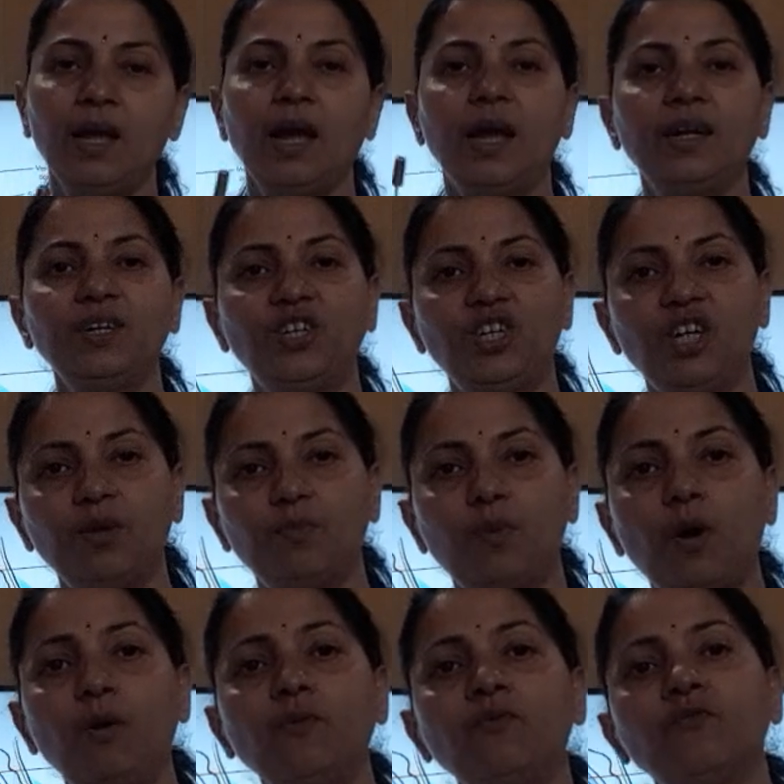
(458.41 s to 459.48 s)
and shape
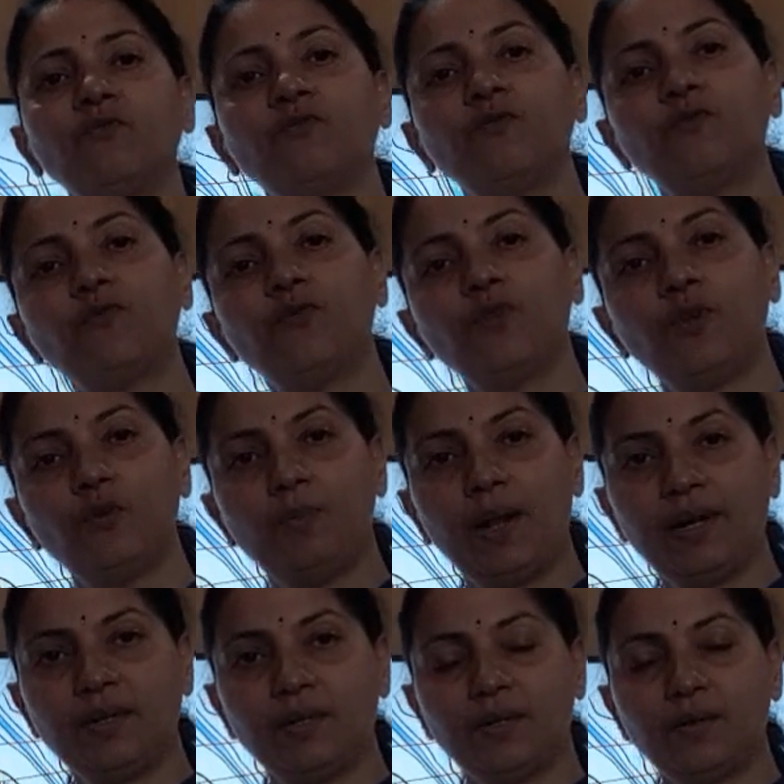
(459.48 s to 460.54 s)
of full
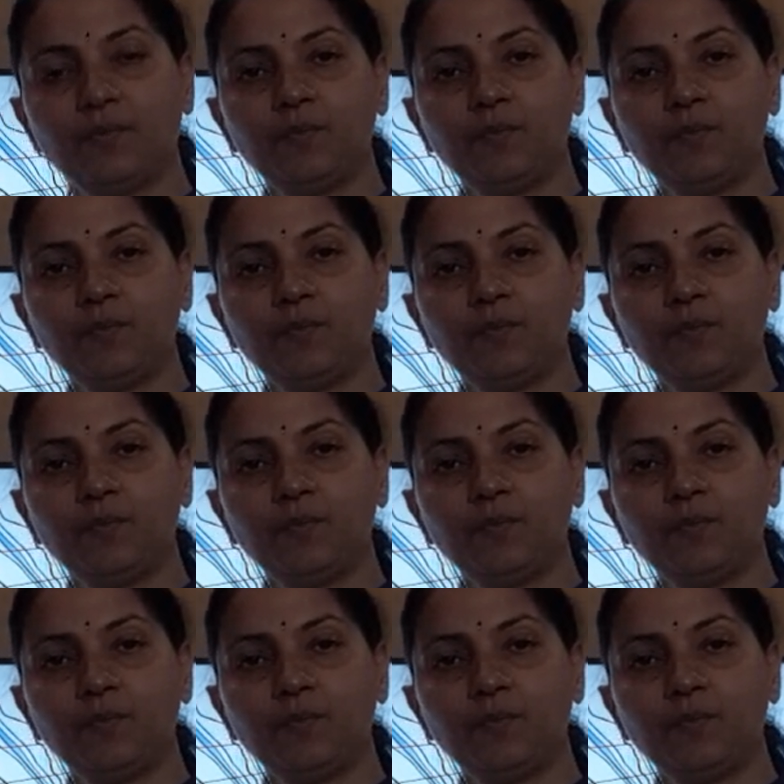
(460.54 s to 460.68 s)
bladder.